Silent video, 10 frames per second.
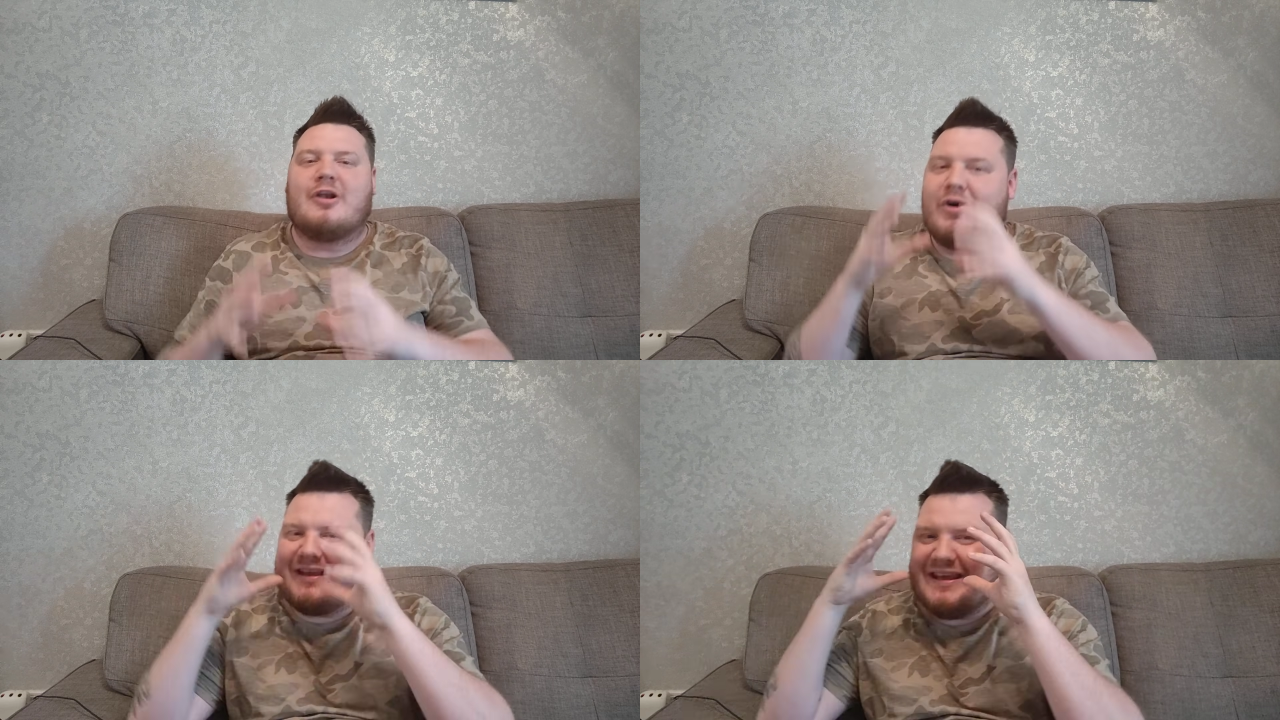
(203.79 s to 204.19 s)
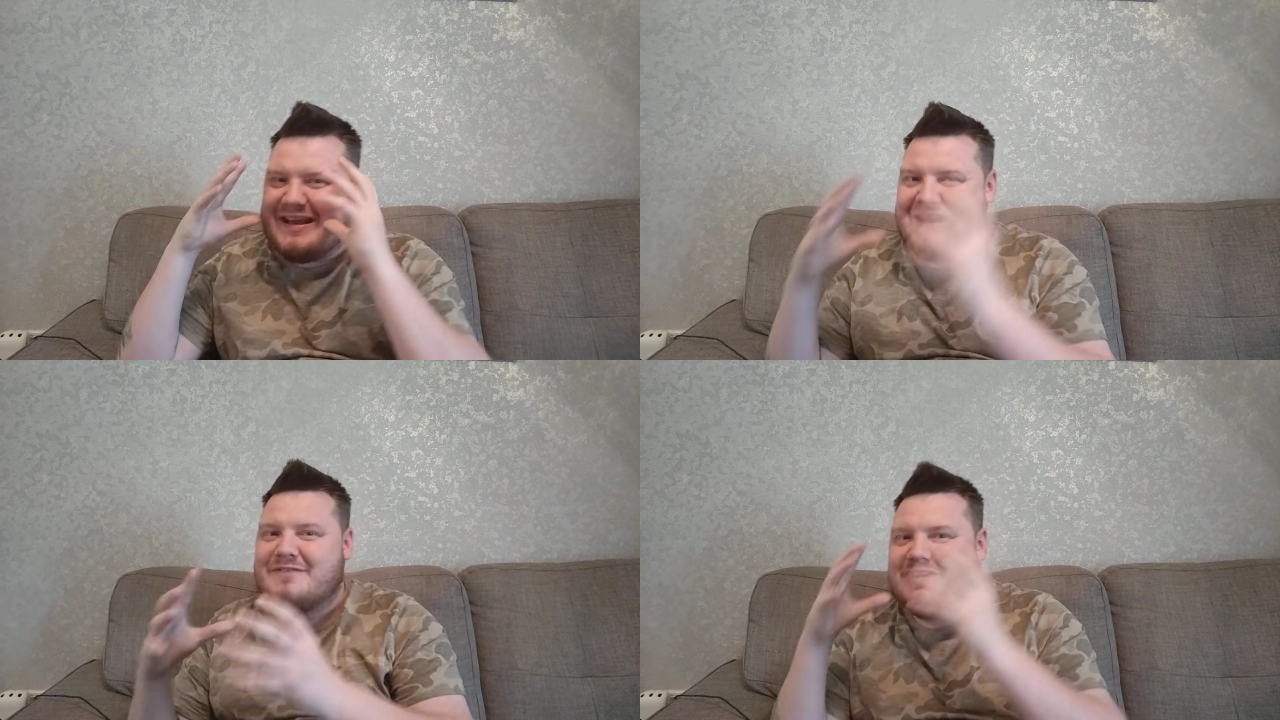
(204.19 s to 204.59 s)
like
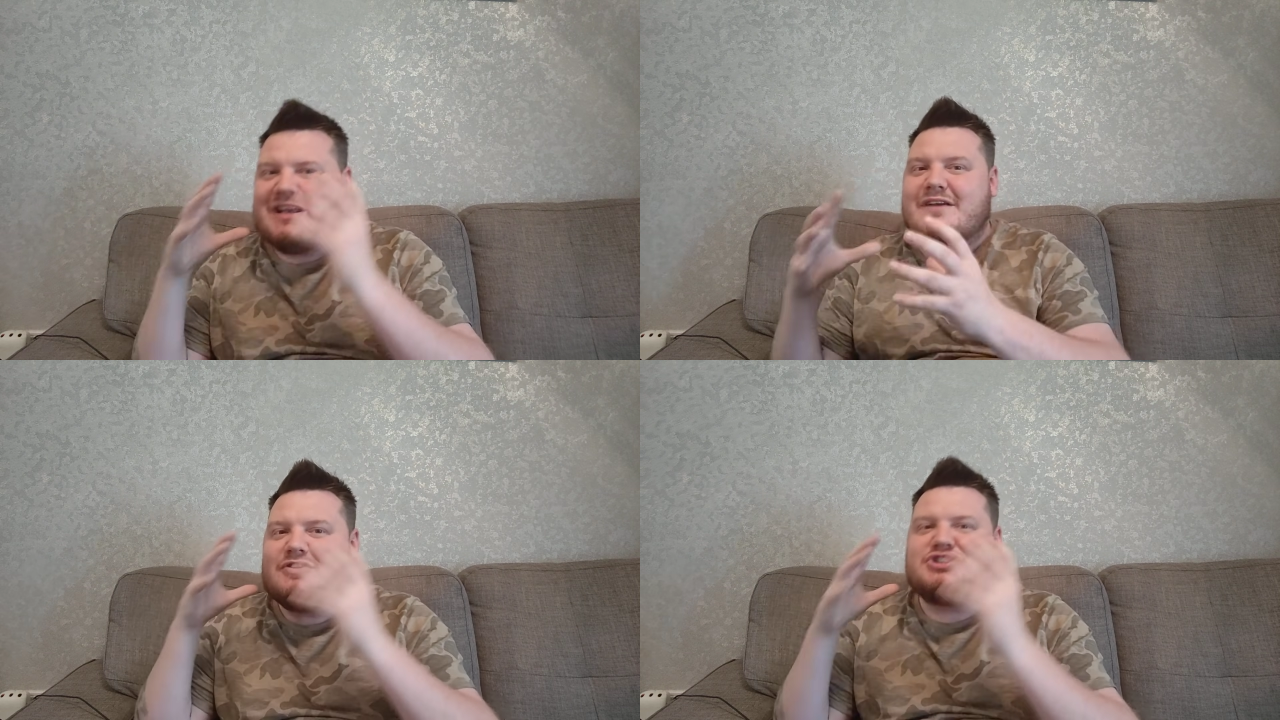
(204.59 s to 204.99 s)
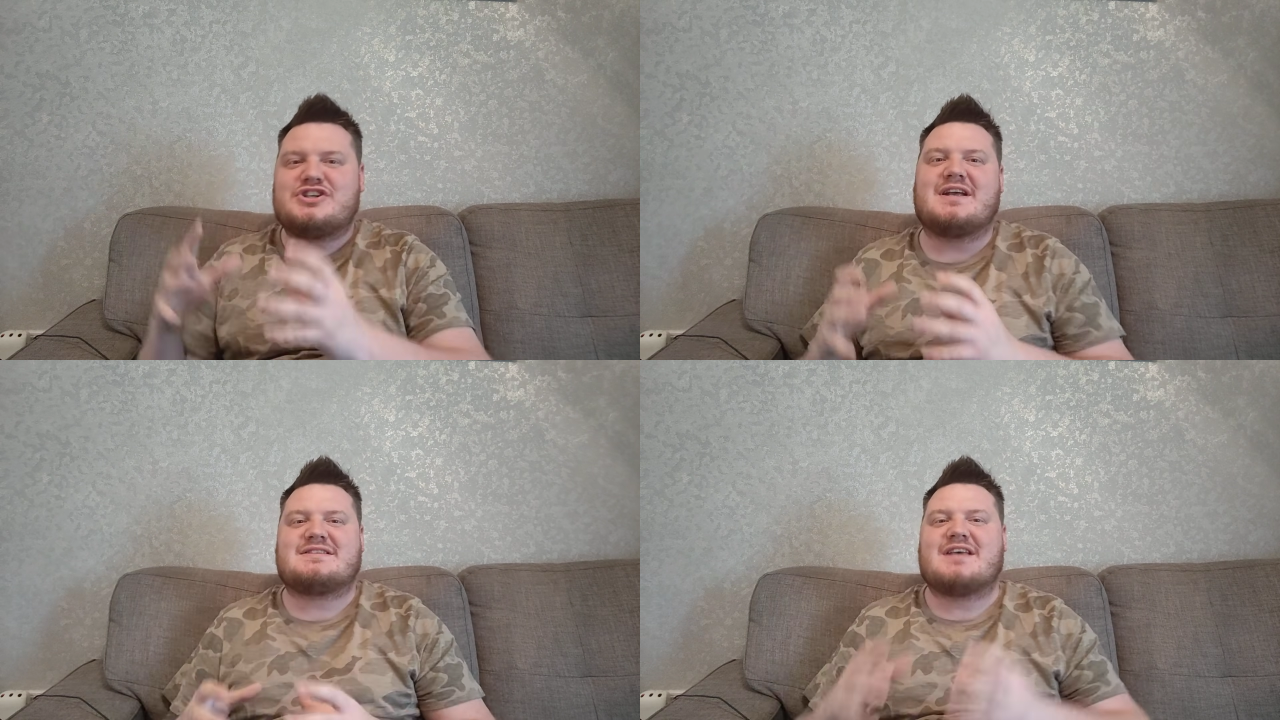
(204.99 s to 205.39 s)
he even gave a
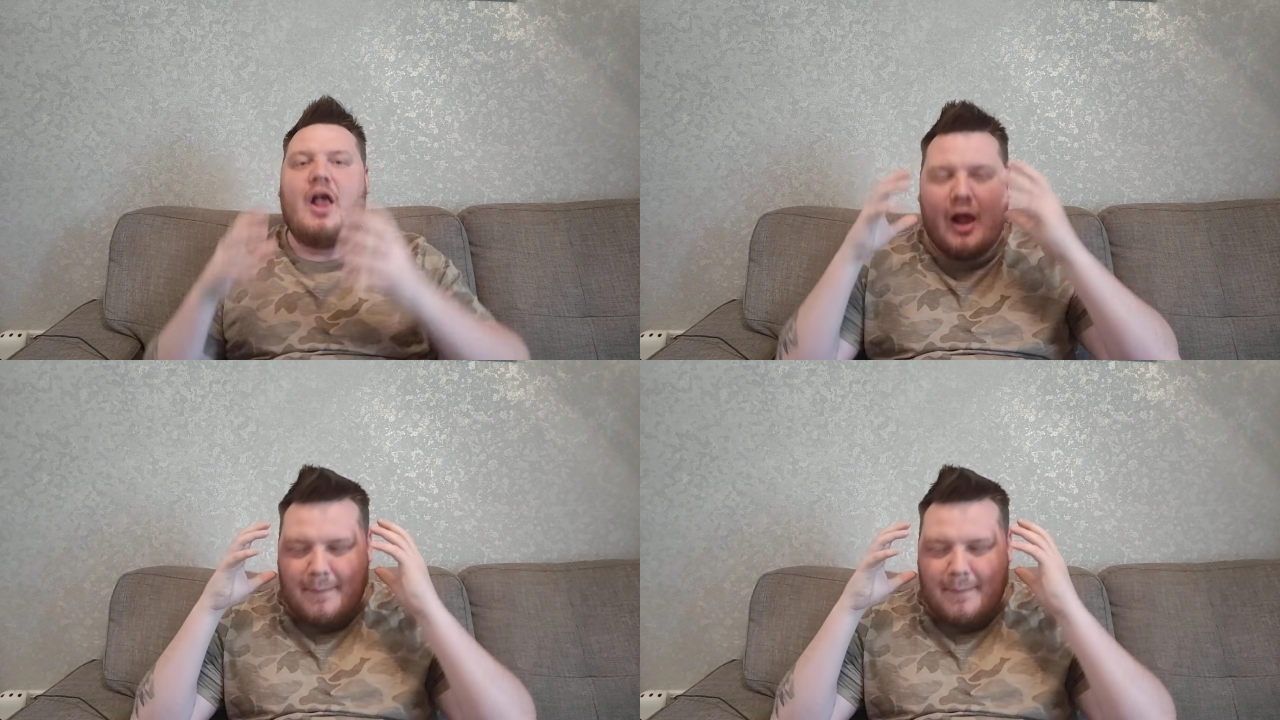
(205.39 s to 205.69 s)
shit